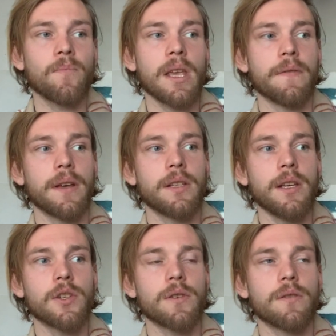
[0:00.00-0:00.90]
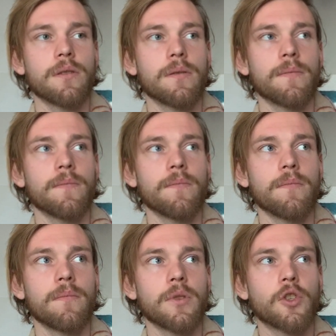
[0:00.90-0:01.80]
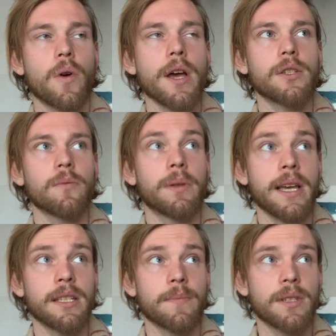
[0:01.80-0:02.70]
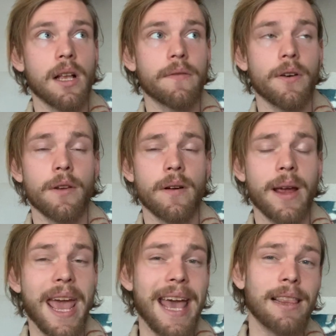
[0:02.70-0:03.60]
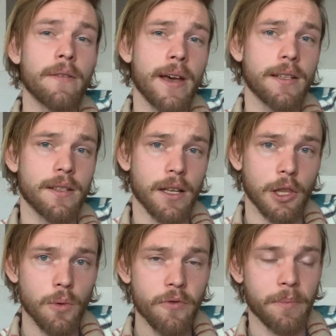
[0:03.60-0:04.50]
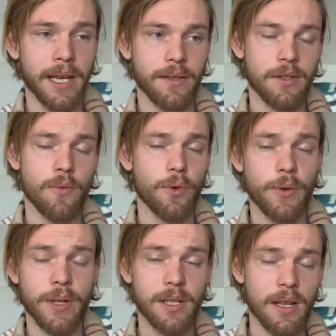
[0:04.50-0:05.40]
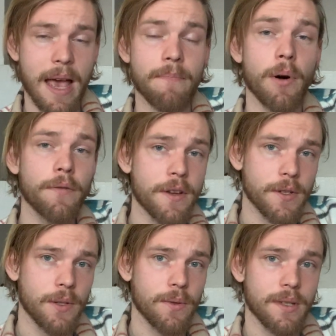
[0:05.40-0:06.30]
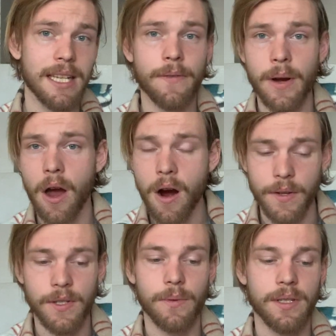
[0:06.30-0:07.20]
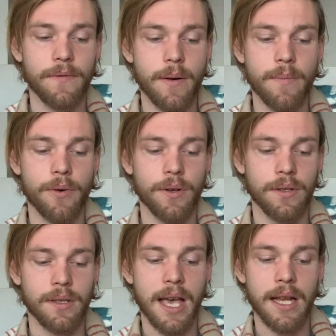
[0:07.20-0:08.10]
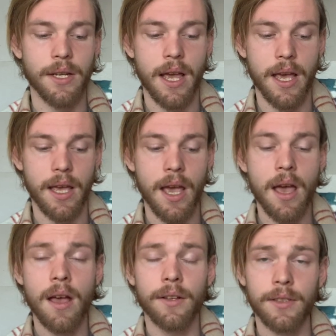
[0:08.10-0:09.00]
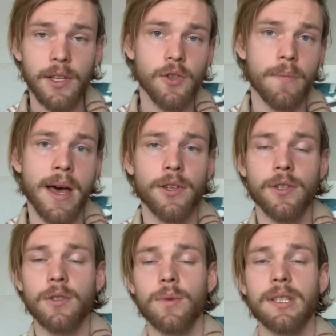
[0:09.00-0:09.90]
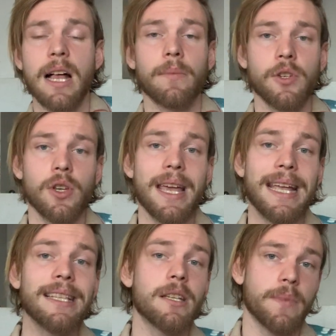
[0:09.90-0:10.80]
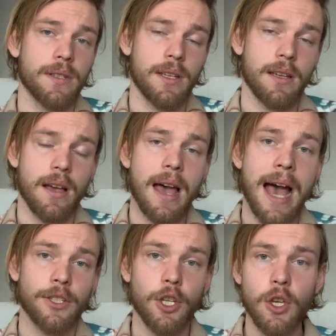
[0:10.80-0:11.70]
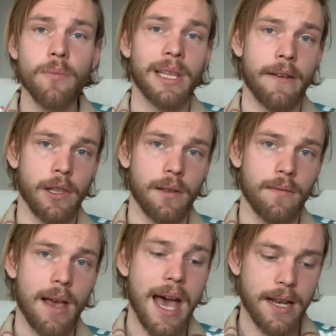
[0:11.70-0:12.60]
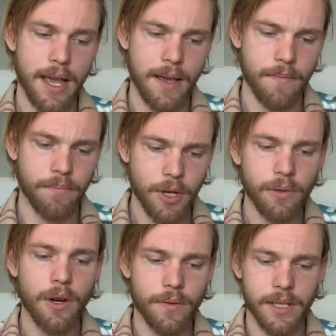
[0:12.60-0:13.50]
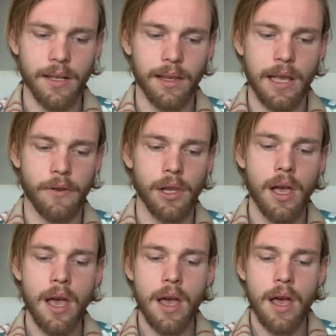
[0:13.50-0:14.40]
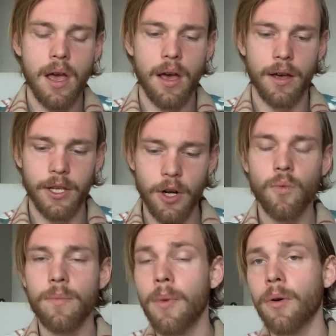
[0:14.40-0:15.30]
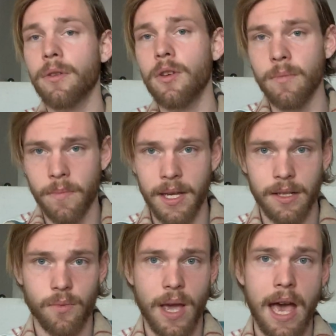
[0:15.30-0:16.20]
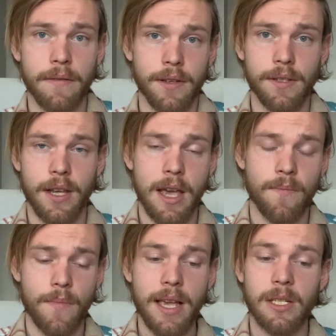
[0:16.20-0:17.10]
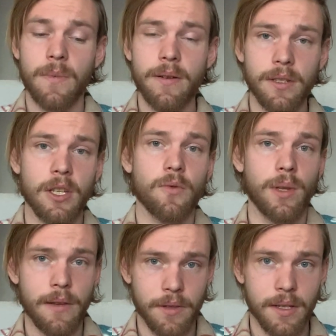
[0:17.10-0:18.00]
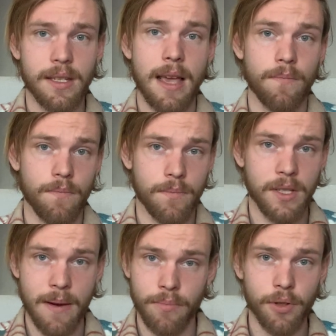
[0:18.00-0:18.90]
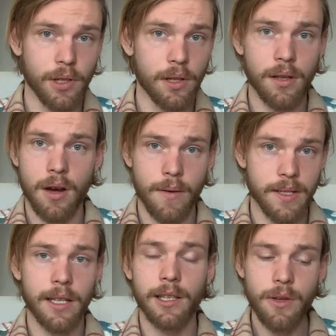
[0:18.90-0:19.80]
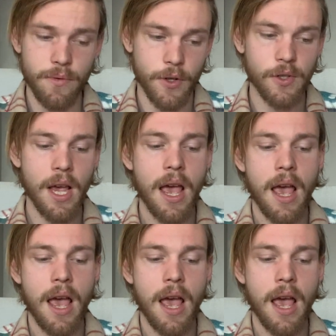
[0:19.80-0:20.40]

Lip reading: If a teacher tries to place himself on a very elevated, aloof plane, someone who is above their students, that's very hard. So it's very important that a teacher manages to establish intimacy at a human level, at a purely horizontal level. We're both human beings. We have the same experiences. We live in the same temporal, horizontal universe.